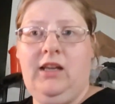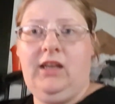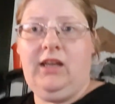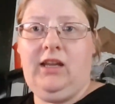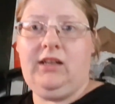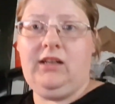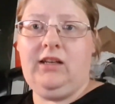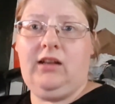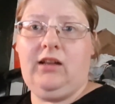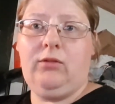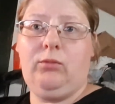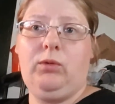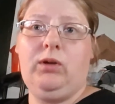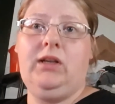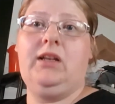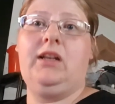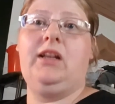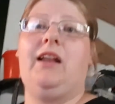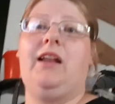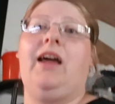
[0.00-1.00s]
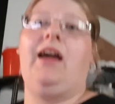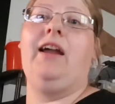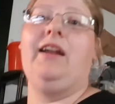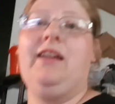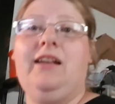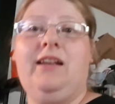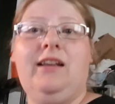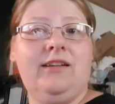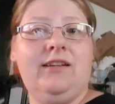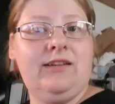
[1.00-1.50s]
in that way that I
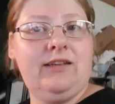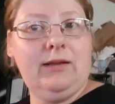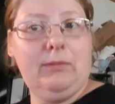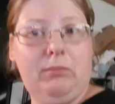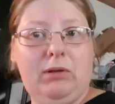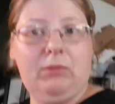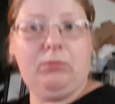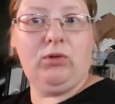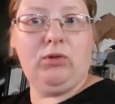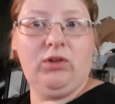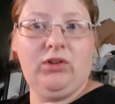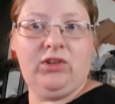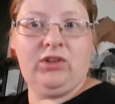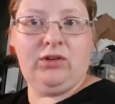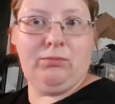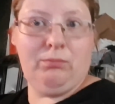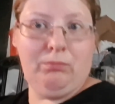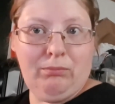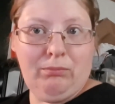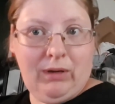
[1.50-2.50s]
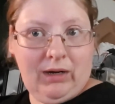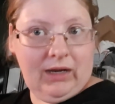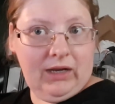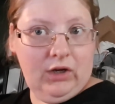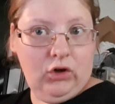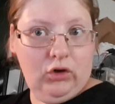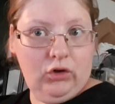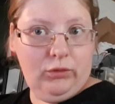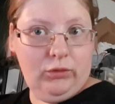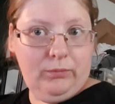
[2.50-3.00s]
can accept it because it's my
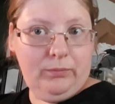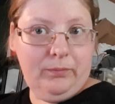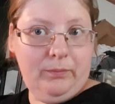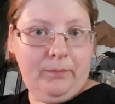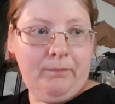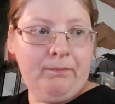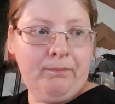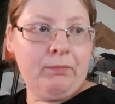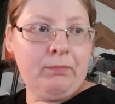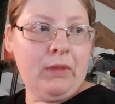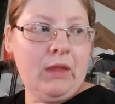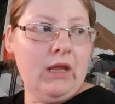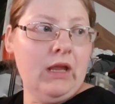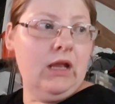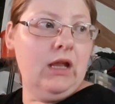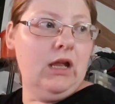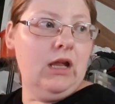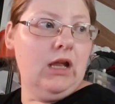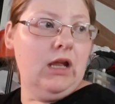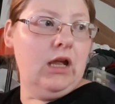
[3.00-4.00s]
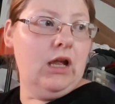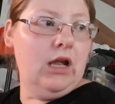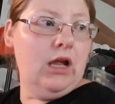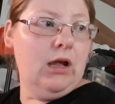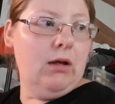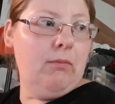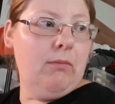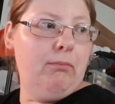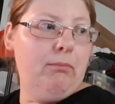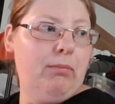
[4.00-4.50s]
home.
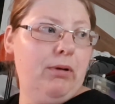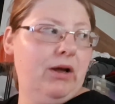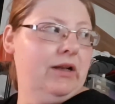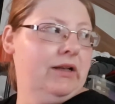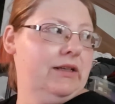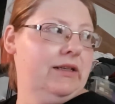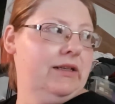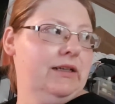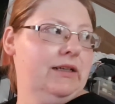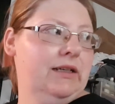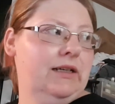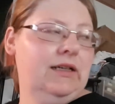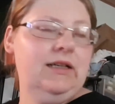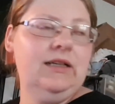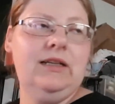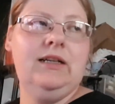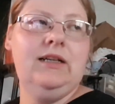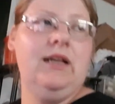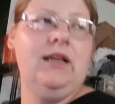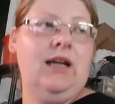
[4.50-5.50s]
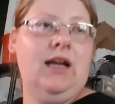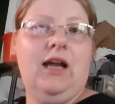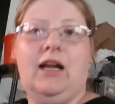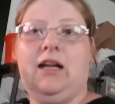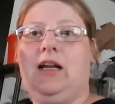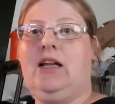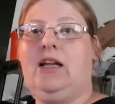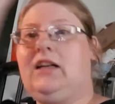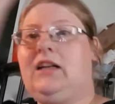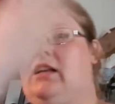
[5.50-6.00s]
But I
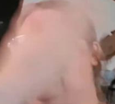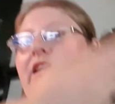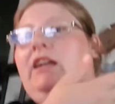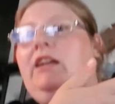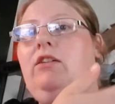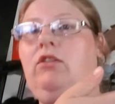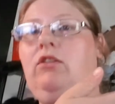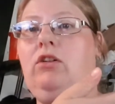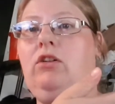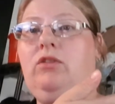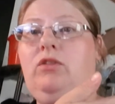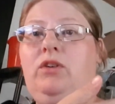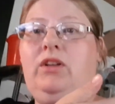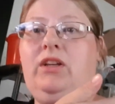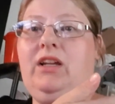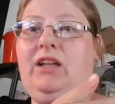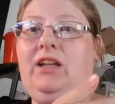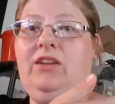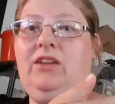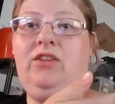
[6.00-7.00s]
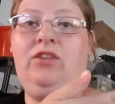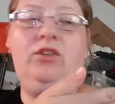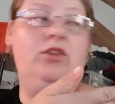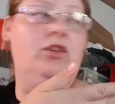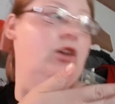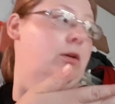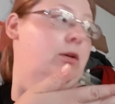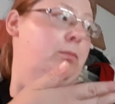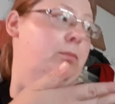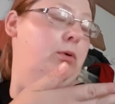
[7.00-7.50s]
got clean laundry that is
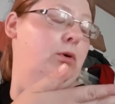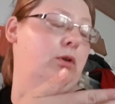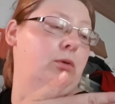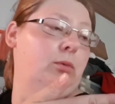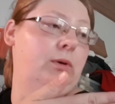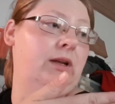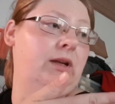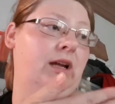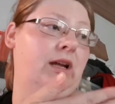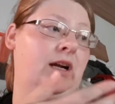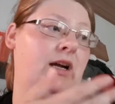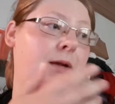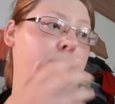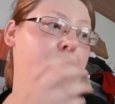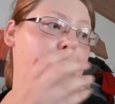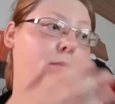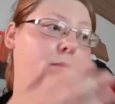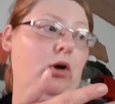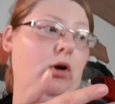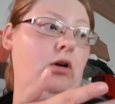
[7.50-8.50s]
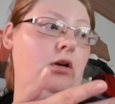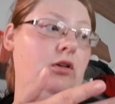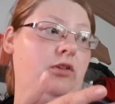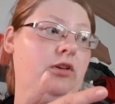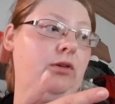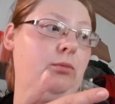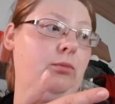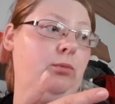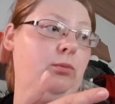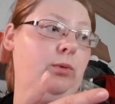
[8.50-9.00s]
not put away. I got bottles
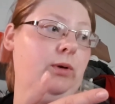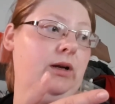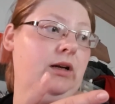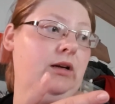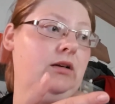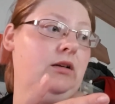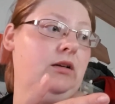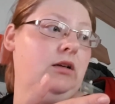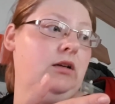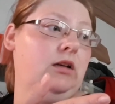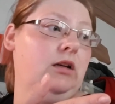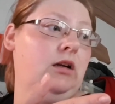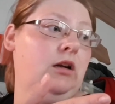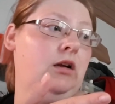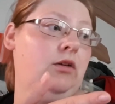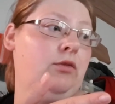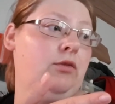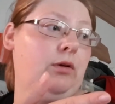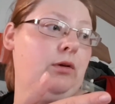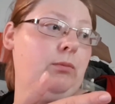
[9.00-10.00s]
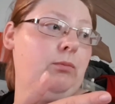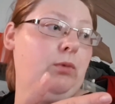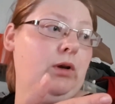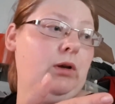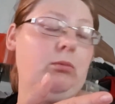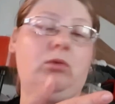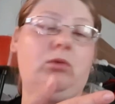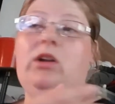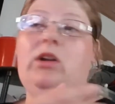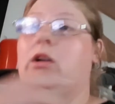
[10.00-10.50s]
everywhere from when
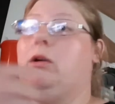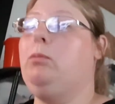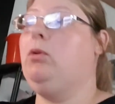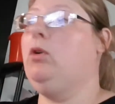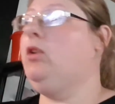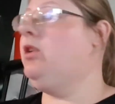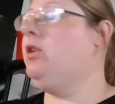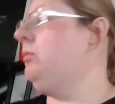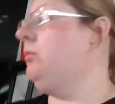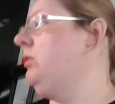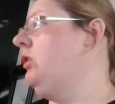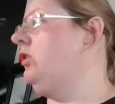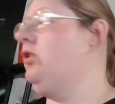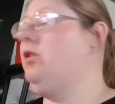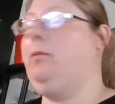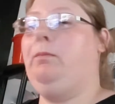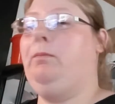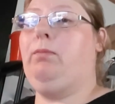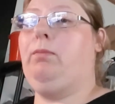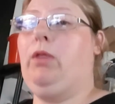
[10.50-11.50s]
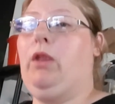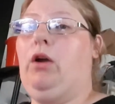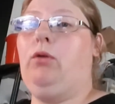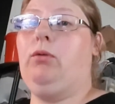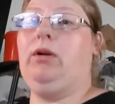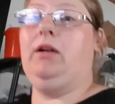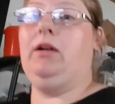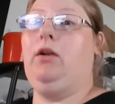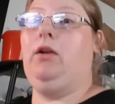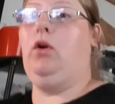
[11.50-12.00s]
I'm drinking because I'm just,
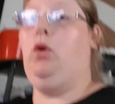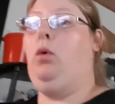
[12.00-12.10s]
alright